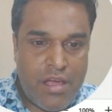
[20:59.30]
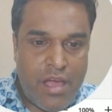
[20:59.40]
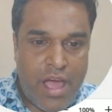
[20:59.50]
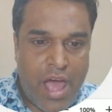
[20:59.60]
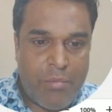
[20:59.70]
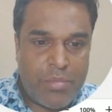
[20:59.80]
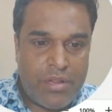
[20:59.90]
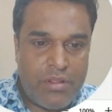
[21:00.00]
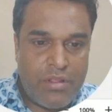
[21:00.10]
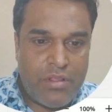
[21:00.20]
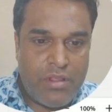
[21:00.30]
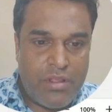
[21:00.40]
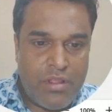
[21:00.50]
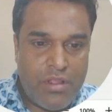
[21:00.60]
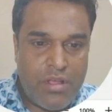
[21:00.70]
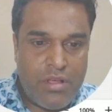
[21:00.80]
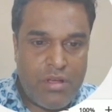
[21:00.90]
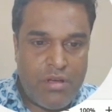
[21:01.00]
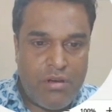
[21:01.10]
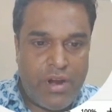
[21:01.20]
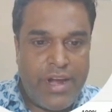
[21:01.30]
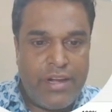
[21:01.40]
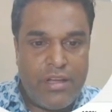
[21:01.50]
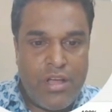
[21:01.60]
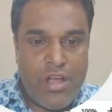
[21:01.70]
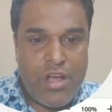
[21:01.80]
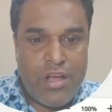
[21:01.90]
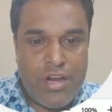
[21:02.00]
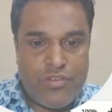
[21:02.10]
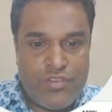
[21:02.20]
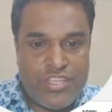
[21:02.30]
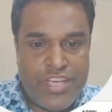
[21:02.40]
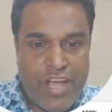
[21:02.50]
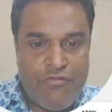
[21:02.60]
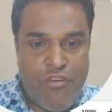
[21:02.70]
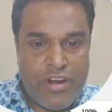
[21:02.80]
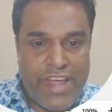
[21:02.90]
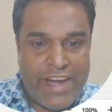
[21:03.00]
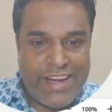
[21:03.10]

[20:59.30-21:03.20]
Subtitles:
apple, right? It will check for that